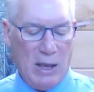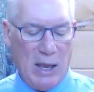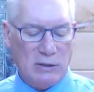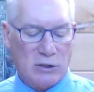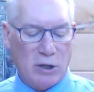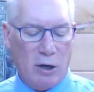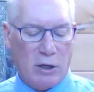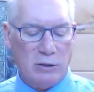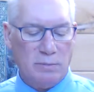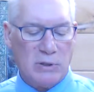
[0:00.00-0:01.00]
and
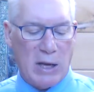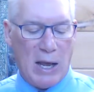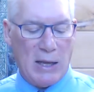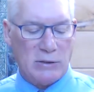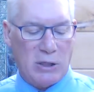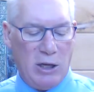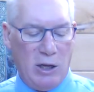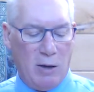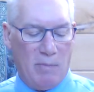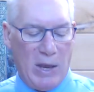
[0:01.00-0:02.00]
circumcised
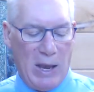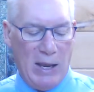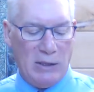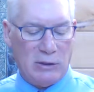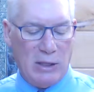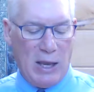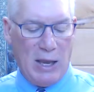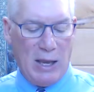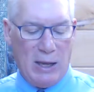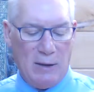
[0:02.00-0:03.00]
him the eighth
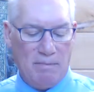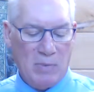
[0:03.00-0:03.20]
day.